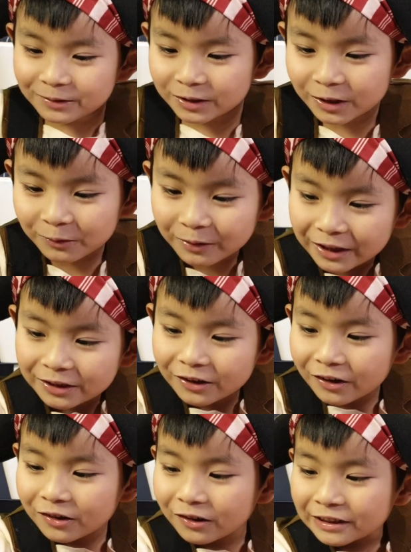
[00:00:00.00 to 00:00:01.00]
So we're
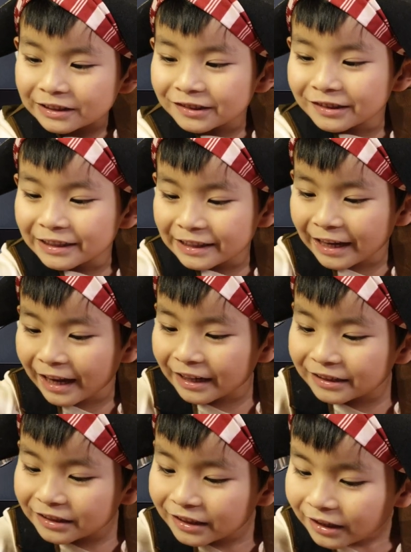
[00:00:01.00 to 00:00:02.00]
not going to
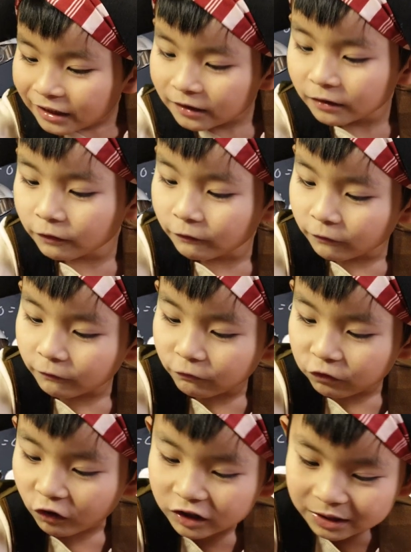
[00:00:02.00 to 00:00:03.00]
get
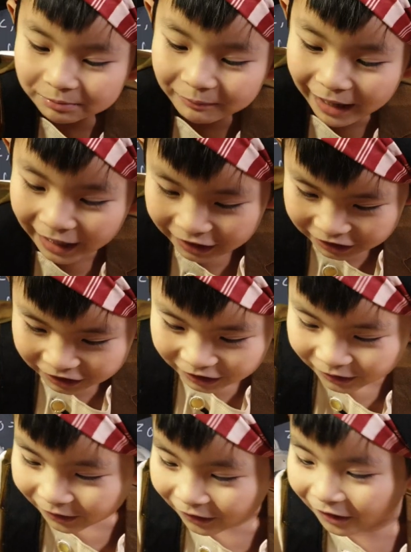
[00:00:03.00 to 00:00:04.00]
Frost Smash
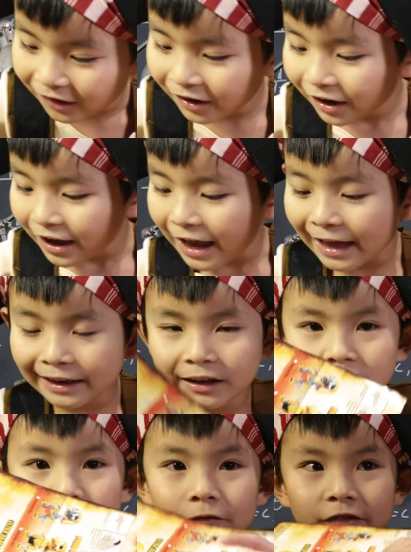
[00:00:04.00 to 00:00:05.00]
or
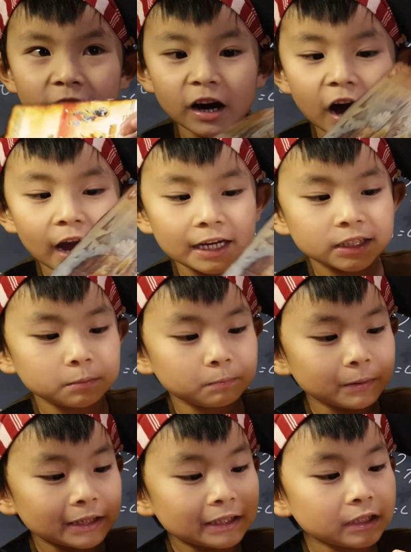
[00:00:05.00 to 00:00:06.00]
any of the ice
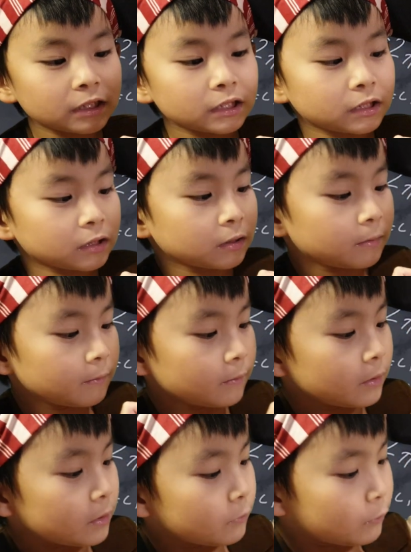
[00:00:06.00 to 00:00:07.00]
beasts.
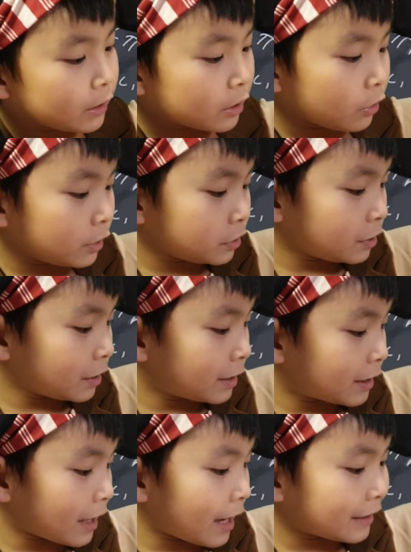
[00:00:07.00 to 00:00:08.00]
We're going to
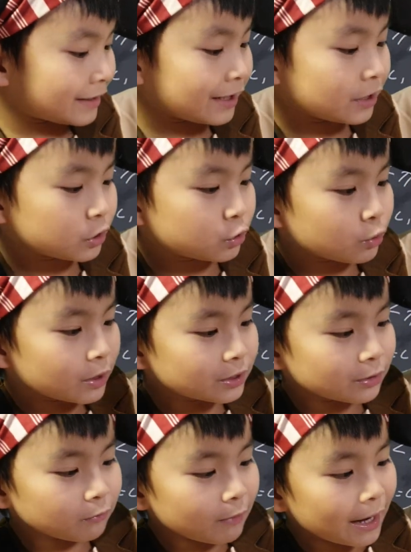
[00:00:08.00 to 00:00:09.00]
get
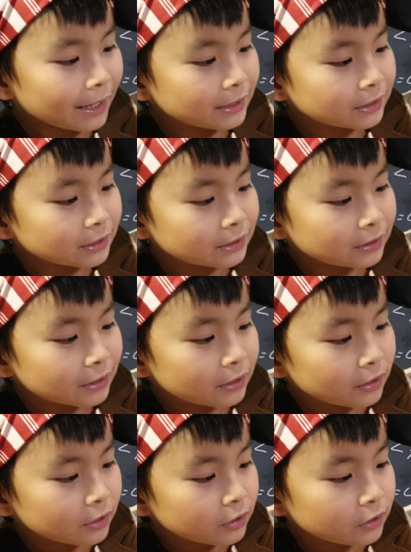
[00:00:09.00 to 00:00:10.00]
Treasure Rex,
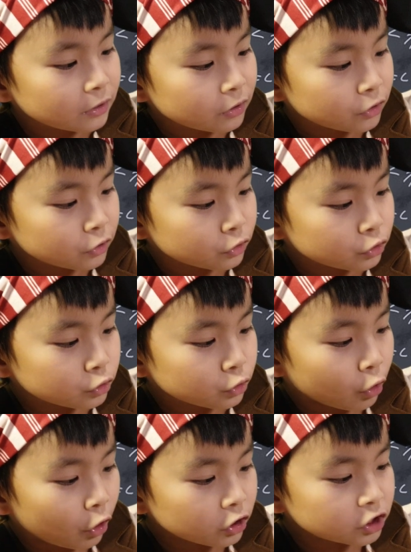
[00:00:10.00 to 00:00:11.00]

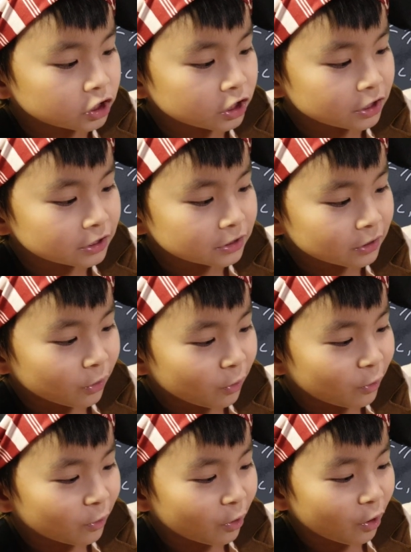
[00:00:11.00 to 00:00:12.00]
Scorches,
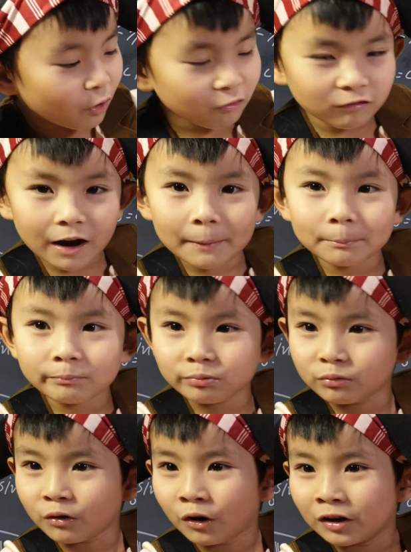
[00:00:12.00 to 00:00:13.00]
or
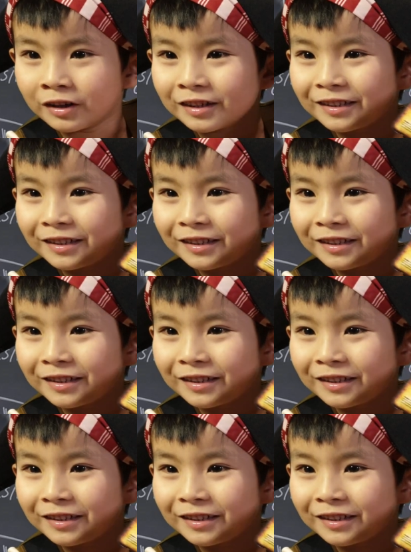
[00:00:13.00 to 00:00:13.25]
Rapron.